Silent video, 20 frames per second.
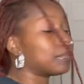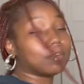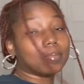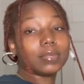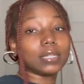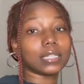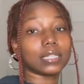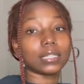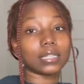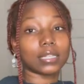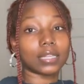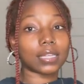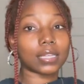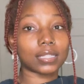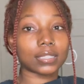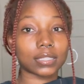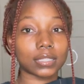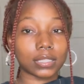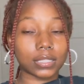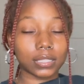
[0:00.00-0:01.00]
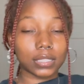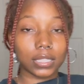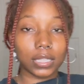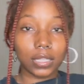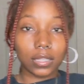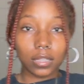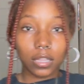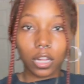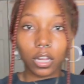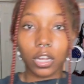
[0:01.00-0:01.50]
but it's
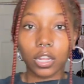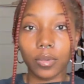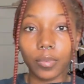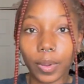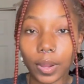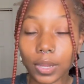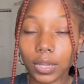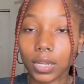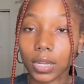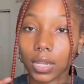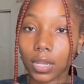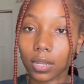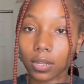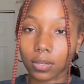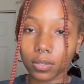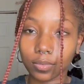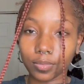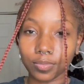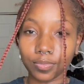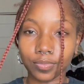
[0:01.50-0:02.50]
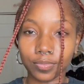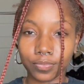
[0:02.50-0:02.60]
10.30 right now